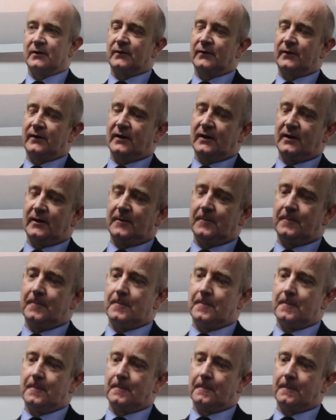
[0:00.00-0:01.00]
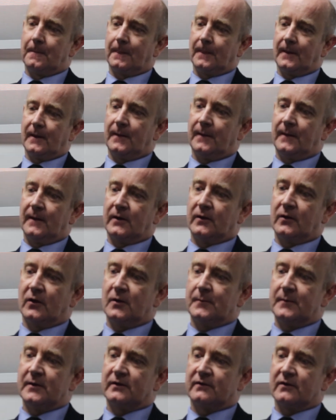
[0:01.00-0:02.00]
So the
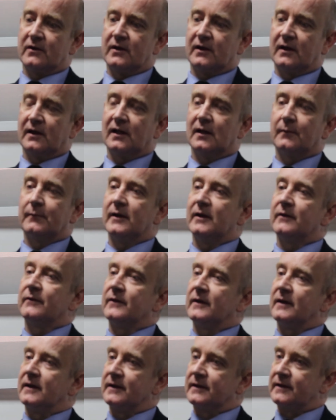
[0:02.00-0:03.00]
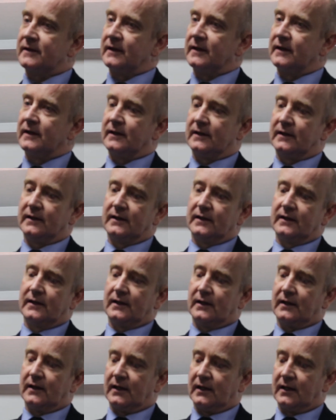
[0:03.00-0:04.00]
economy is growing a little bit faster
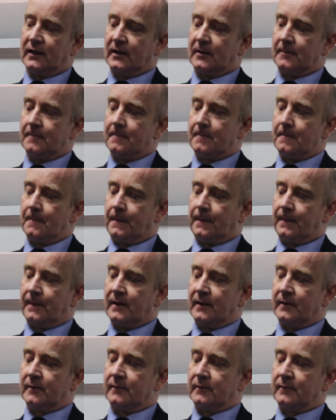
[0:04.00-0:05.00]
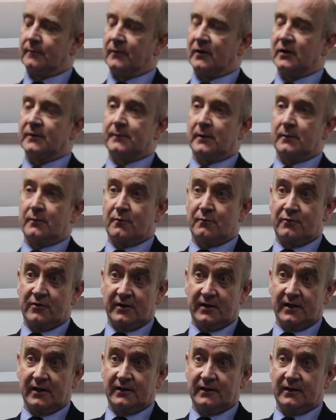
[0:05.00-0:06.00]
than most people
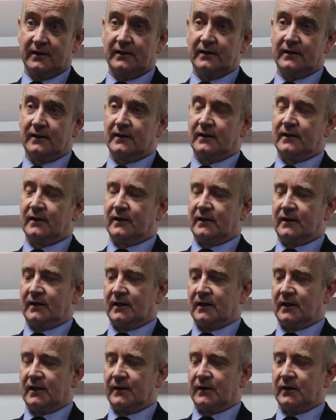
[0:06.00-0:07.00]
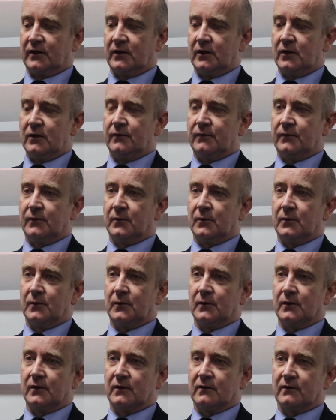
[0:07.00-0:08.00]
predicted. The
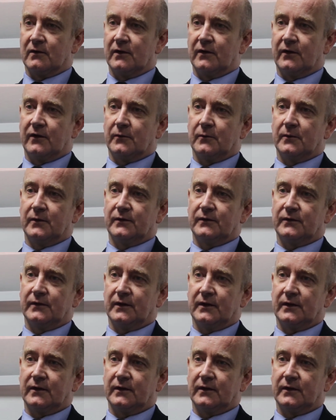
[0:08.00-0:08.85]
Q4 growth was